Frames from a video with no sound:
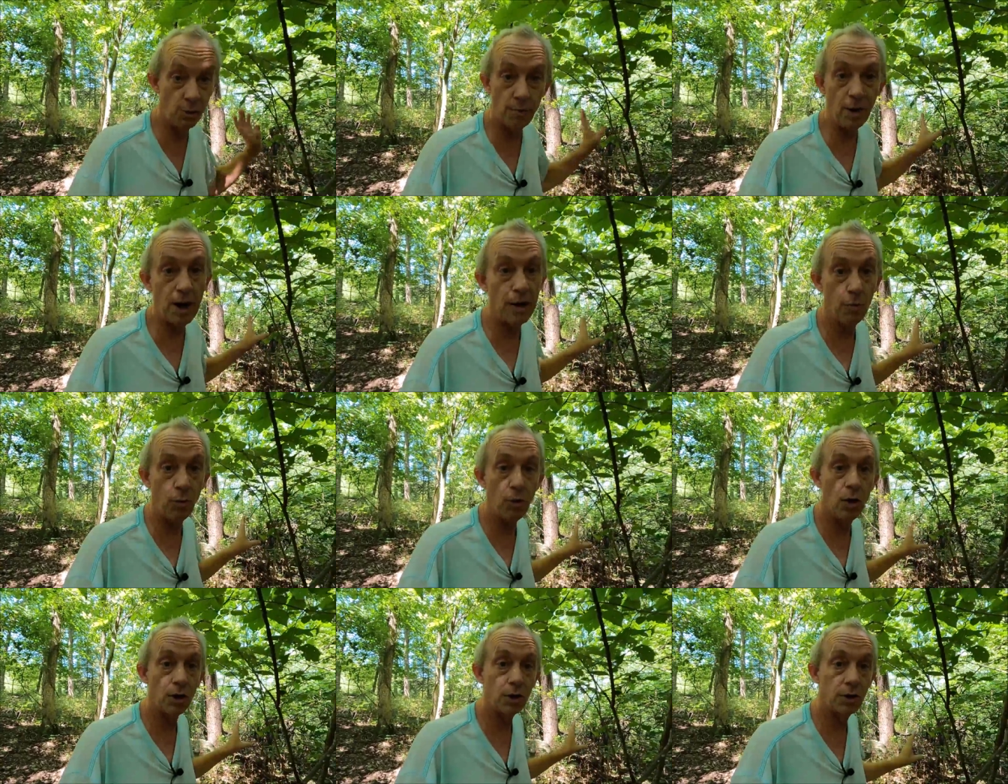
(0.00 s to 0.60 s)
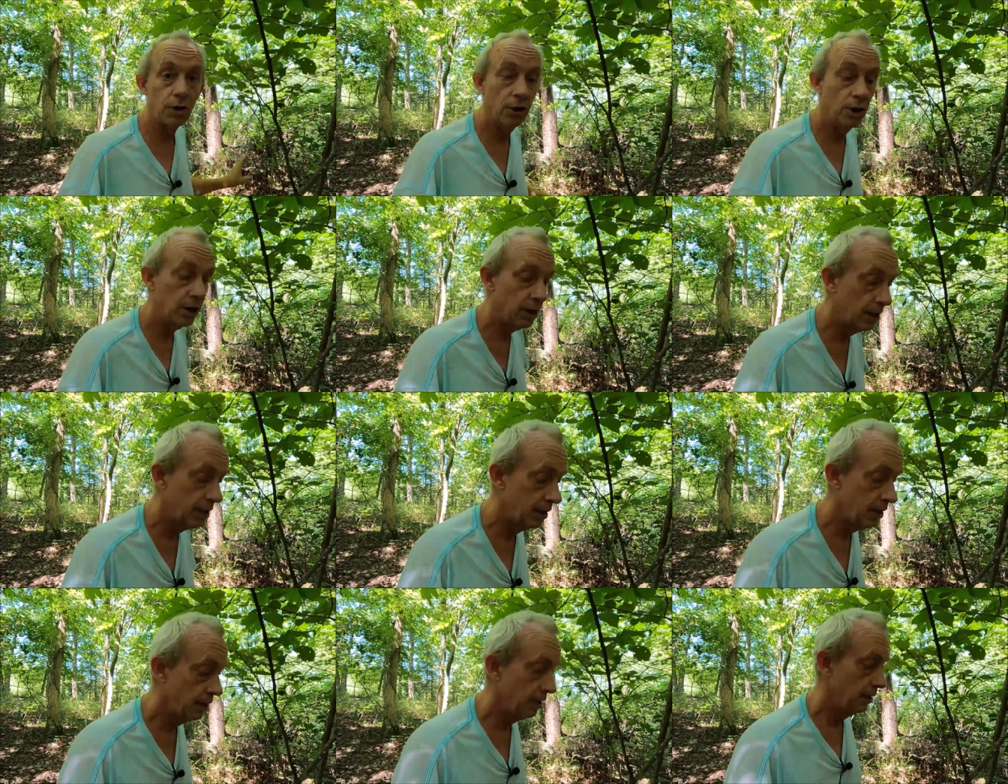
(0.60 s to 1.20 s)
go buy water.
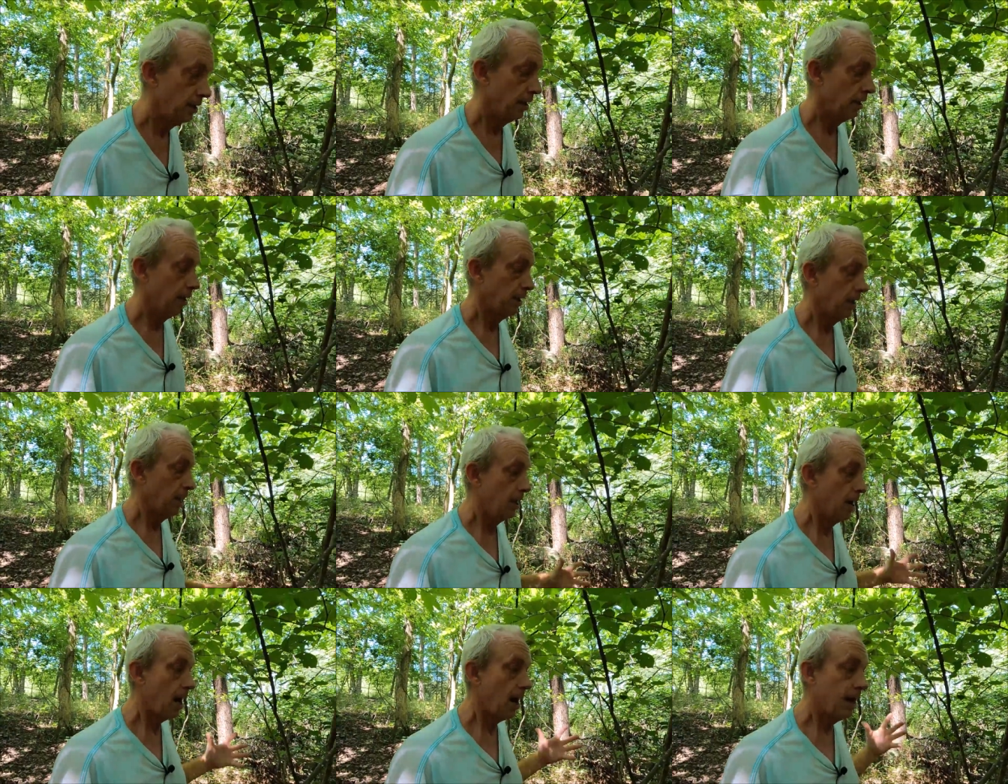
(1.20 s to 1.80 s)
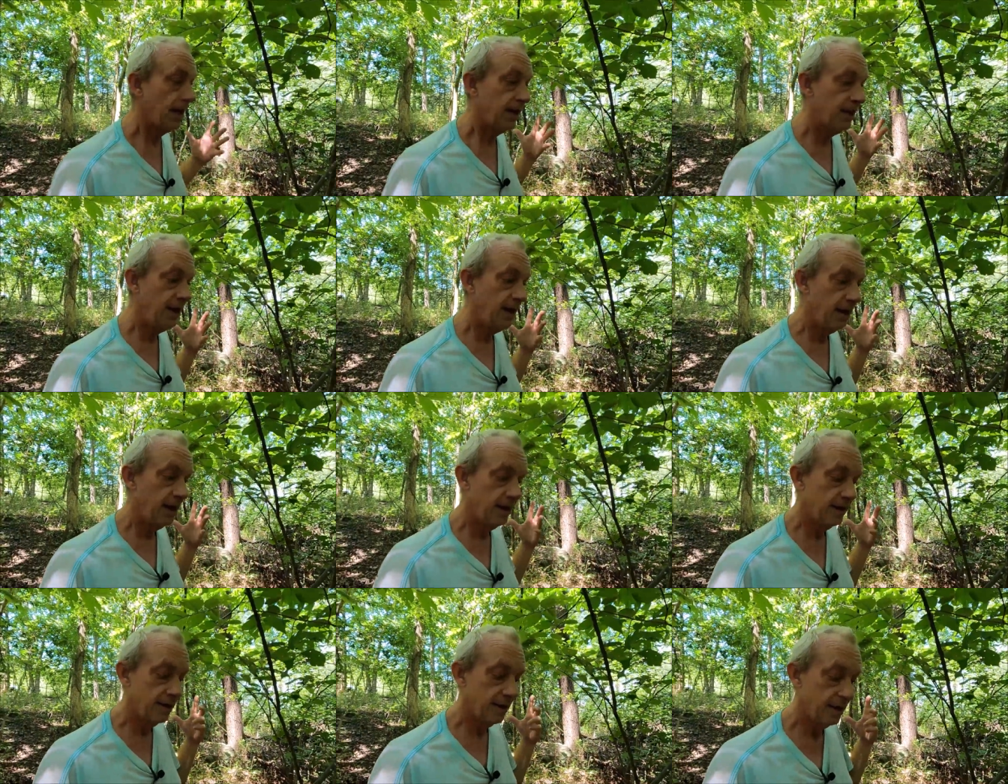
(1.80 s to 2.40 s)
I
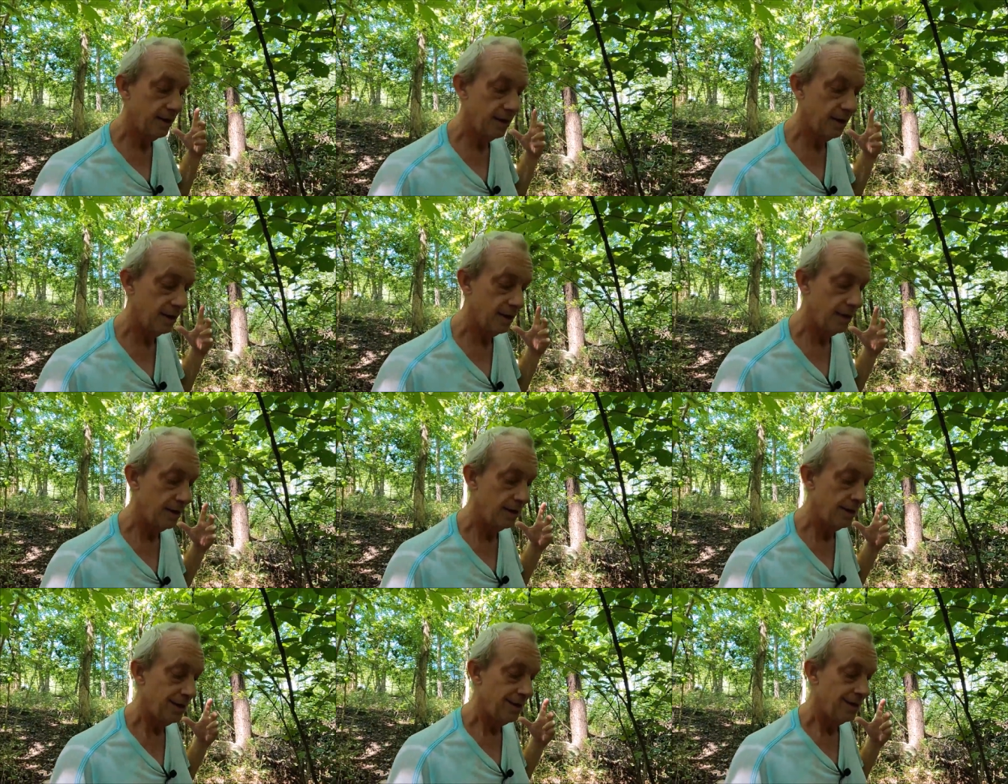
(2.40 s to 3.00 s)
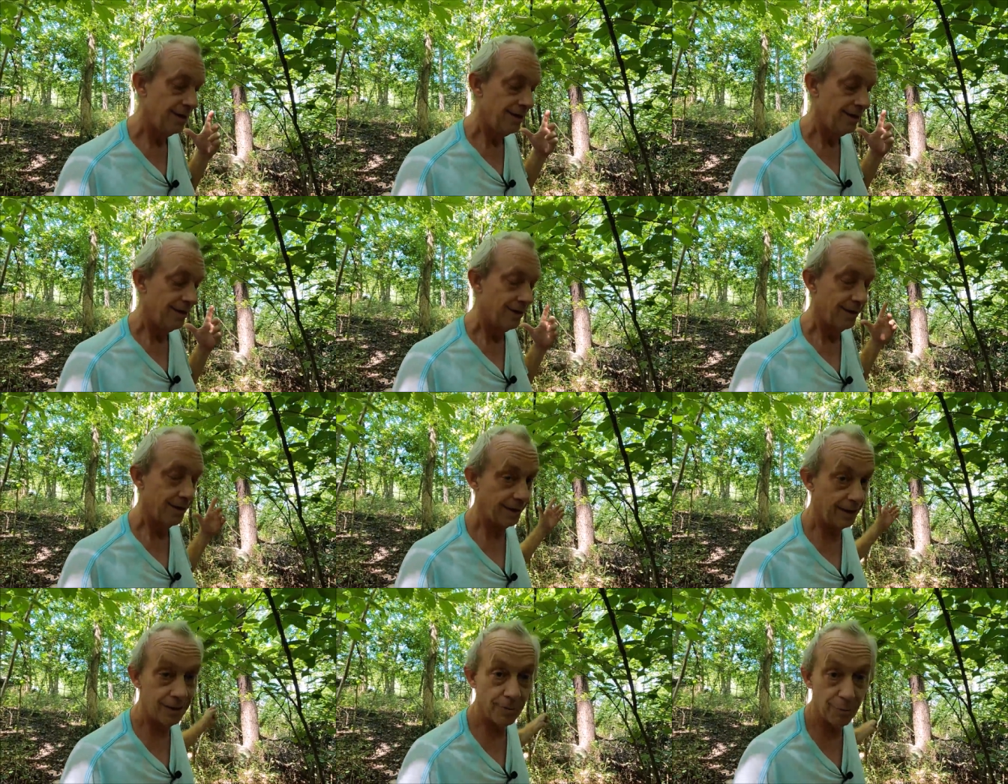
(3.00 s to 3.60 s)
can,
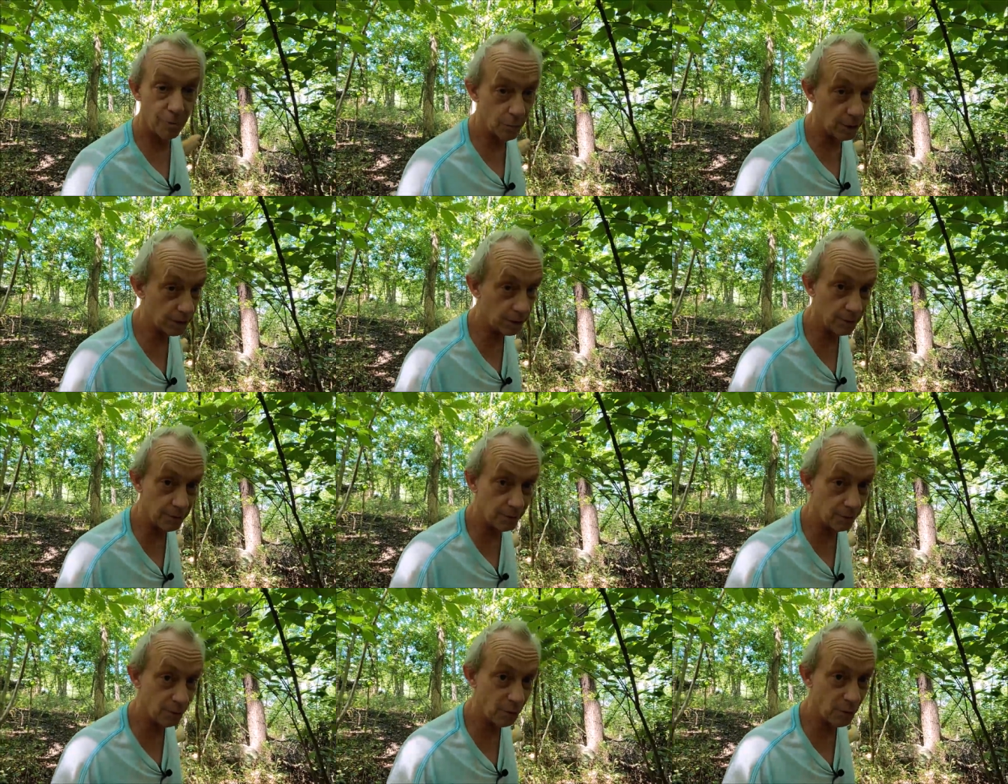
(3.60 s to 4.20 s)
again, run the